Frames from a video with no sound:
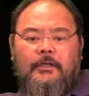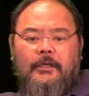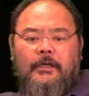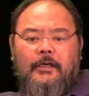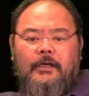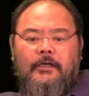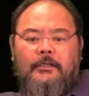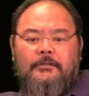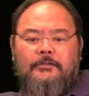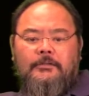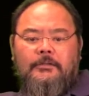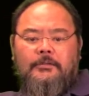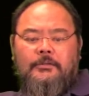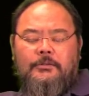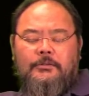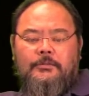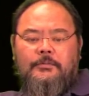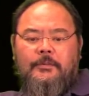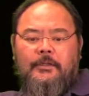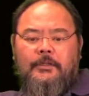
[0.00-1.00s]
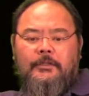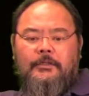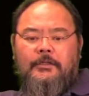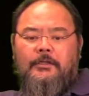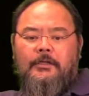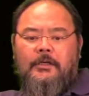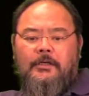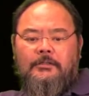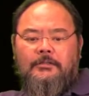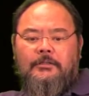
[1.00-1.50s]
as
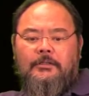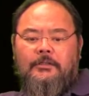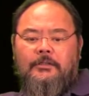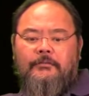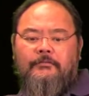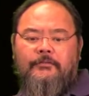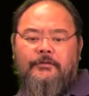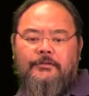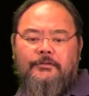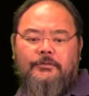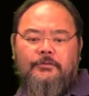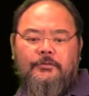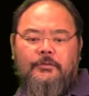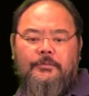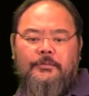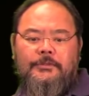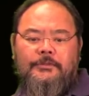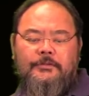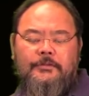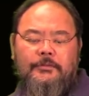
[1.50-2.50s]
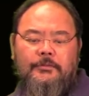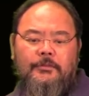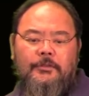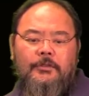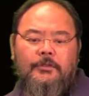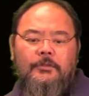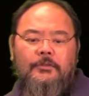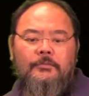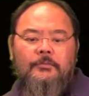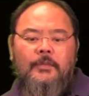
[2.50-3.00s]
corresponding cost coefficient will be
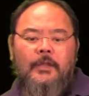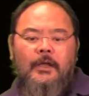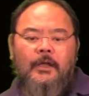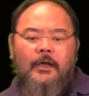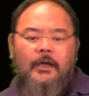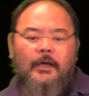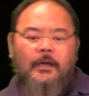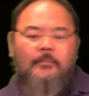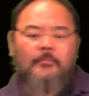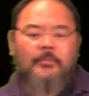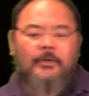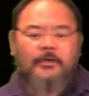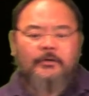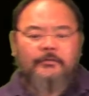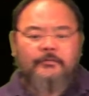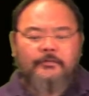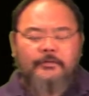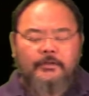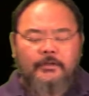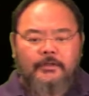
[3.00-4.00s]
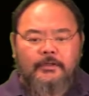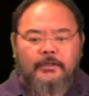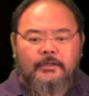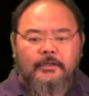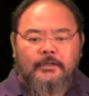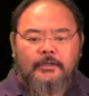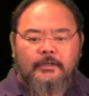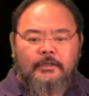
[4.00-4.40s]
0, and both the